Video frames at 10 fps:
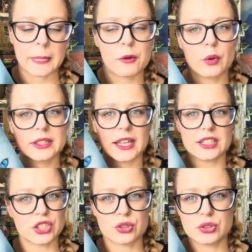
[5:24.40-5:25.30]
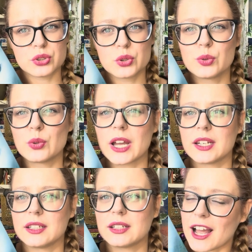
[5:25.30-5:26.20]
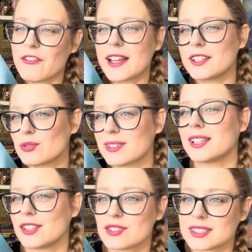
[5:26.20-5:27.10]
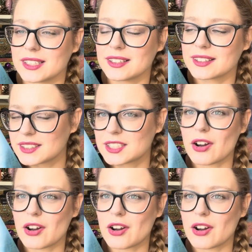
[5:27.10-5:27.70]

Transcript: what they need to do, and I find it really interesting. So